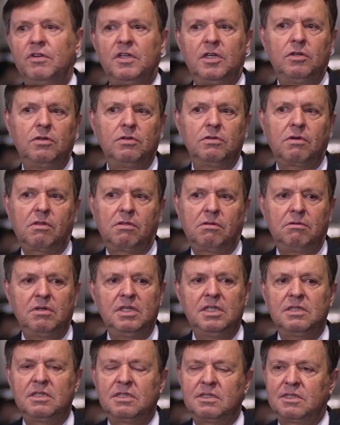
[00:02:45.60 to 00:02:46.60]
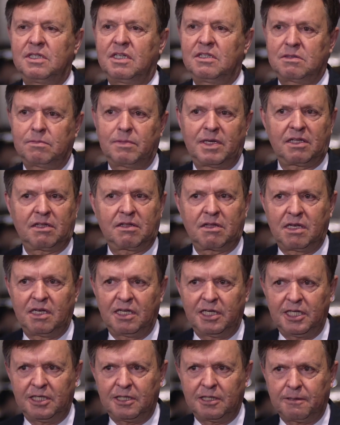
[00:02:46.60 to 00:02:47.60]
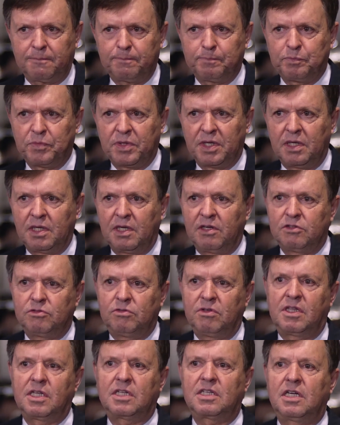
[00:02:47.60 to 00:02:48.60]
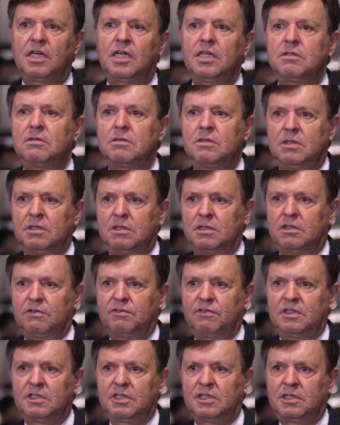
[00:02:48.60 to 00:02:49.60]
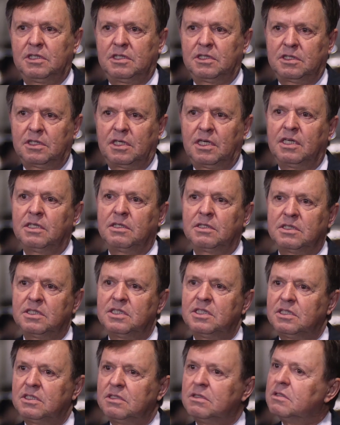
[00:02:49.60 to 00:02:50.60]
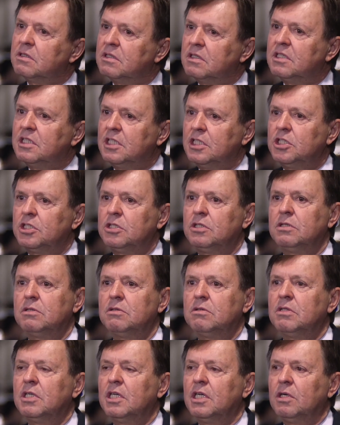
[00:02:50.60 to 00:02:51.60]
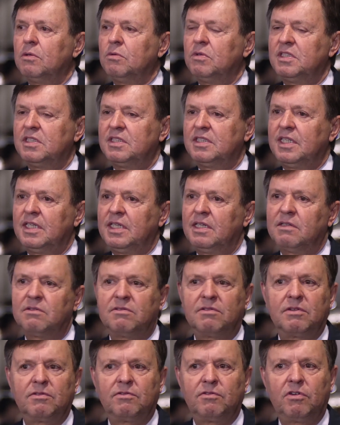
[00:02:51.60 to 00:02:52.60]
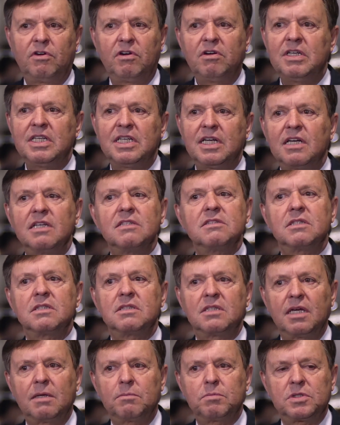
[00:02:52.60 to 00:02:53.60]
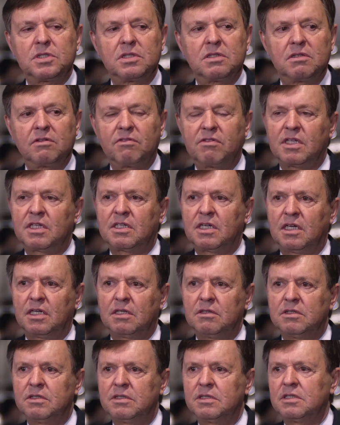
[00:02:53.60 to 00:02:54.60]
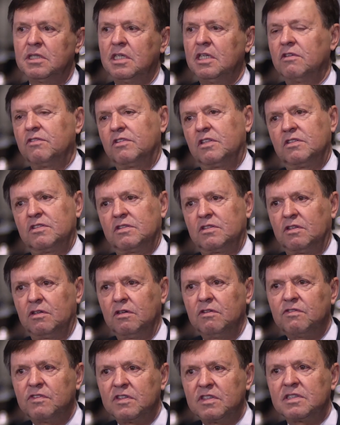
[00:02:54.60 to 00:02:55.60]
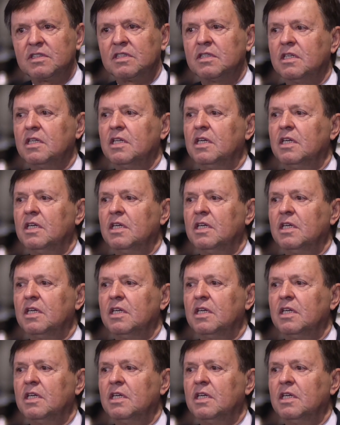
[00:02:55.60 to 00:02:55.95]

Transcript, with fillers: we look three, six months later to the color of the uh, tissue, we see very nice adaptation of the colors, the surface.